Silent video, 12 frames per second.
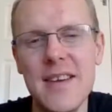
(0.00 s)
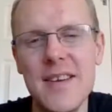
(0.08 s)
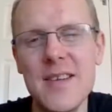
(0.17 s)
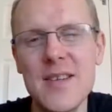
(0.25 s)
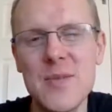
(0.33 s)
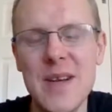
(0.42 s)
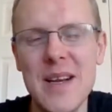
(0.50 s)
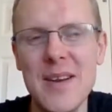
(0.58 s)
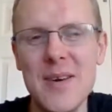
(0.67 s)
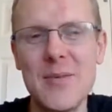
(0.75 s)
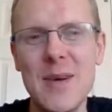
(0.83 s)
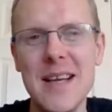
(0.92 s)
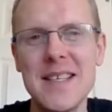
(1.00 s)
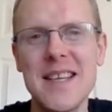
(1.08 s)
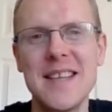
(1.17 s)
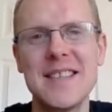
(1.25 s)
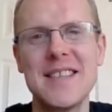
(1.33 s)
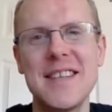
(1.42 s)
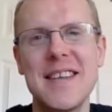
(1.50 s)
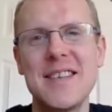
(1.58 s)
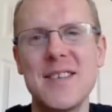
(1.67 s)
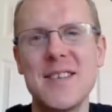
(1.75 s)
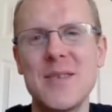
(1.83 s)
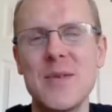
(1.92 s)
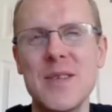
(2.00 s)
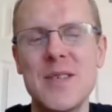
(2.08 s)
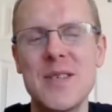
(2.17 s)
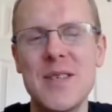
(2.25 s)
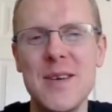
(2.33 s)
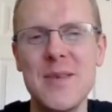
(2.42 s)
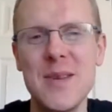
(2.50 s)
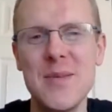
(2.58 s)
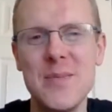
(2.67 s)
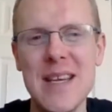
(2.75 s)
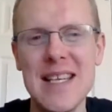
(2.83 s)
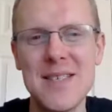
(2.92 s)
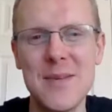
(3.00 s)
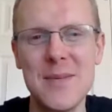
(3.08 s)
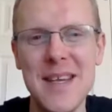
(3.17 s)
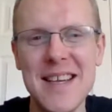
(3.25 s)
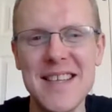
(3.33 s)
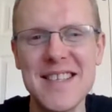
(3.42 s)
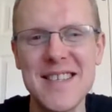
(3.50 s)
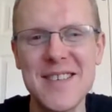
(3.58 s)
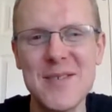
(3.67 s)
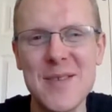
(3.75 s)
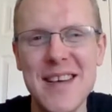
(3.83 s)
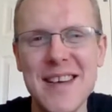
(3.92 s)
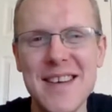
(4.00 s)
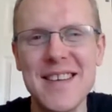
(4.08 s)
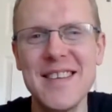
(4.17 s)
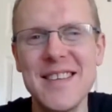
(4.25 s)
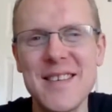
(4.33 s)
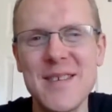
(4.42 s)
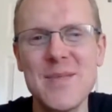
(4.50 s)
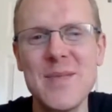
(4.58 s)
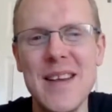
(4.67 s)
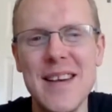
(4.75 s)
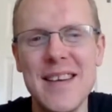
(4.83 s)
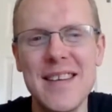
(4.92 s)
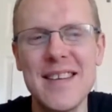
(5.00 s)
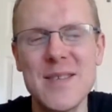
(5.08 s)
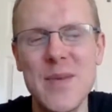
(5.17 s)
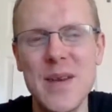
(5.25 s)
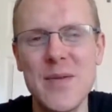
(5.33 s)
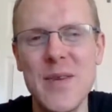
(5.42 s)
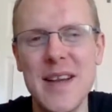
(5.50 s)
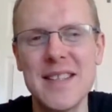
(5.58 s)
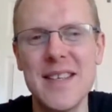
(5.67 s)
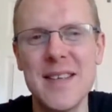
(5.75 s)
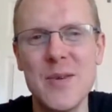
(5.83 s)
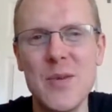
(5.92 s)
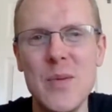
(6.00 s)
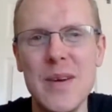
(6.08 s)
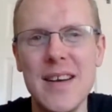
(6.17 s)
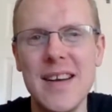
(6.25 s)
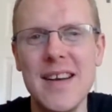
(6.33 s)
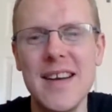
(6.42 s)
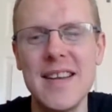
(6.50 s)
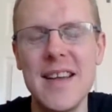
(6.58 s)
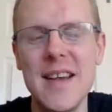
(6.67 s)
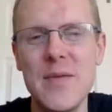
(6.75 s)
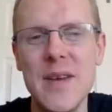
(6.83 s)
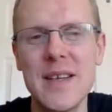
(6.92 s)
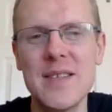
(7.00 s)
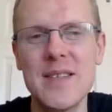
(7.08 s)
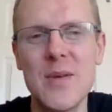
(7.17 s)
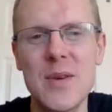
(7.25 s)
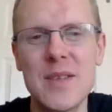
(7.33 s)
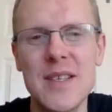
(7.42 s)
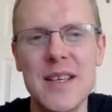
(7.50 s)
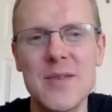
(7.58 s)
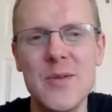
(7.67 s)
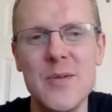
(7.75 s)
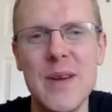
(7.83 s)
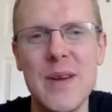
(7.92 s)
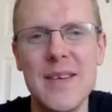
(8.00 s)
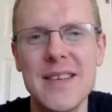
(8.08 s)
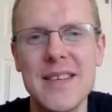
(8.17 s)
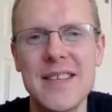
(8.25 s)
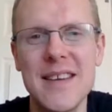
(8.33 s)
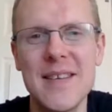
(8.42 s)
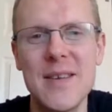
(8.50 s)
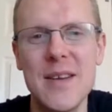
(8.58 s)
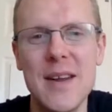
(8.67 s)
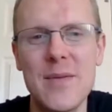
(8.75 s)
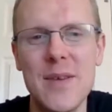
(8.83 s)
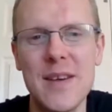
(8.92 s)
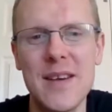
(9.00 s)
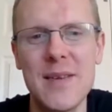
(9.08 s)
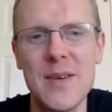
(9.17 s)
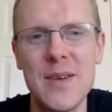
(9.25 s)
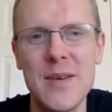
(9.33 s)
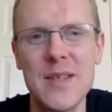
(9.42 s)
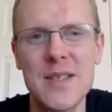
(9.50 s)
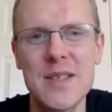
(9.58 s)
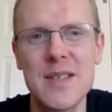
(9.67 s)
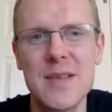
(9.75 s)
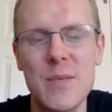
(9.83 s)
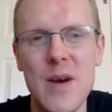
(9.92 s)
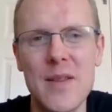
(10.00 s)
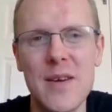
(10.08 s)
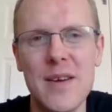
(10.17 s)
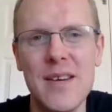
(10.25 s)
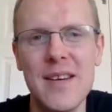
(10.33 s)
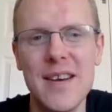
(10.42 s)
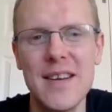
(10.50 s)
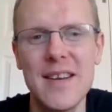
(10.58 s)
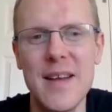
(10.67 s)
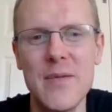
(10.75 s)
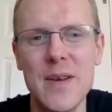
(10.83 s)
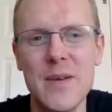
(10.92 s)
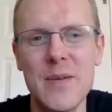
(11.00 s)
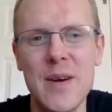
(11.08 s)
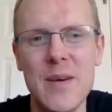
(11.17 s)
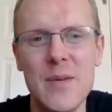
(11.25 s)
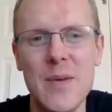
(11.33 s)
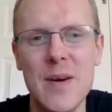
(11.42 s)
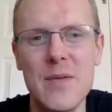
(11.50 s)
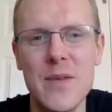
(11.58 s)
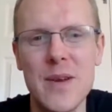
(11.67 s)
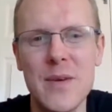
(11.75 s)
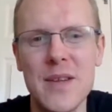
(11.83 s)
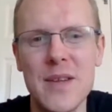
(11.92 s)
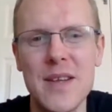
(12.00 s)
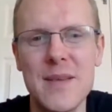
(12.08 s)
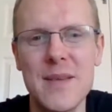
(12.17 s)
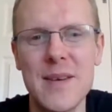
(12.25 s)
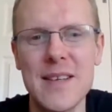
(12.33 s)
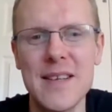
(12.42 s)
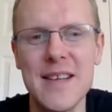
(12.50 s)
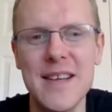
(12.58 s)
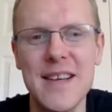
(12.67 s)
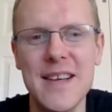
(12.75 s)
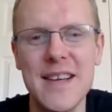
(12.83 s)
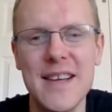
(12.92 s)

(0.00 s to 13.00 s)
I know there's been a lot of race cancellations with the snow and the beast from the east and all that, and it's been affecting it all. But fingers crossed that's all behind us now, and you'll have a nice weather, and everything will go well for you on the day, mate.